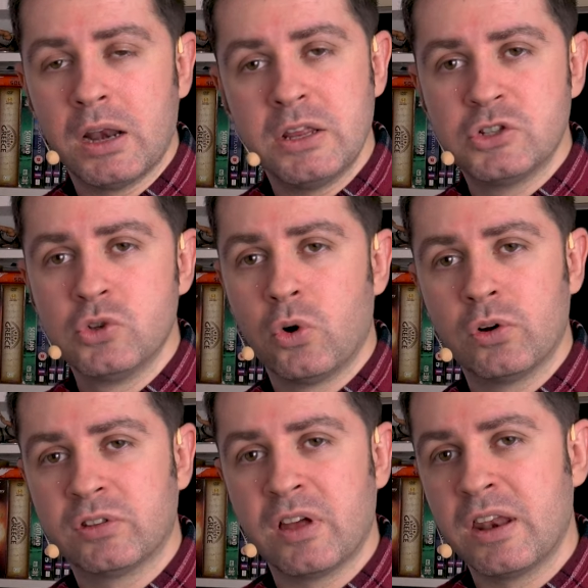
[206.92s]
and he's
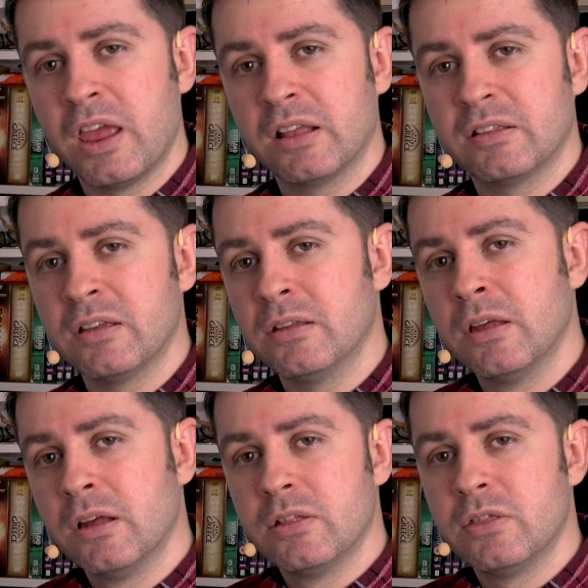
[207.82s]
not
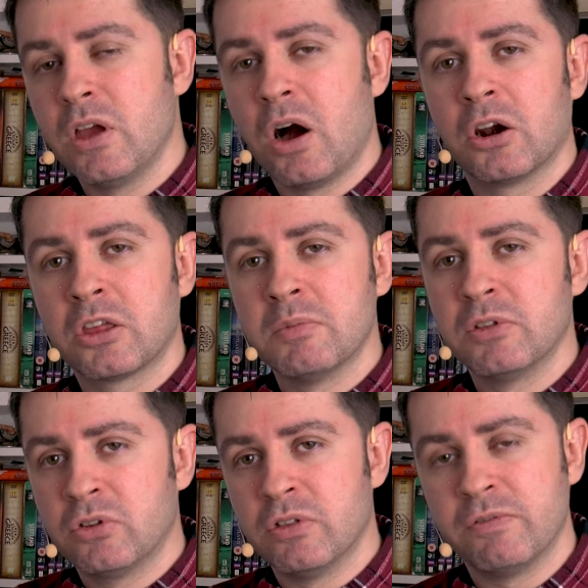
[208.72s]
directing the
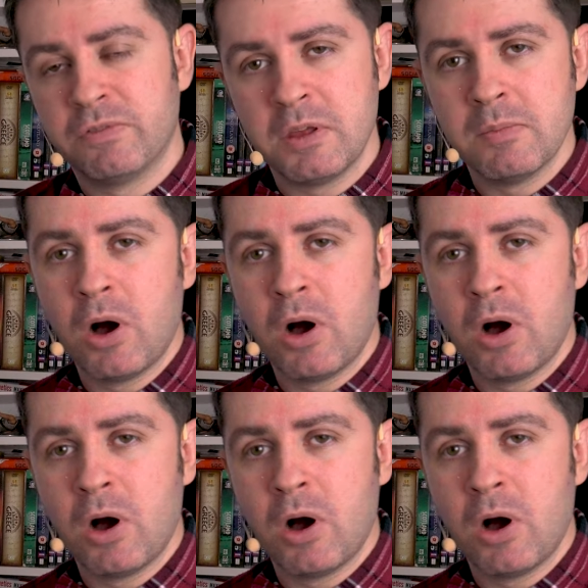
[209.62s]
argument to the free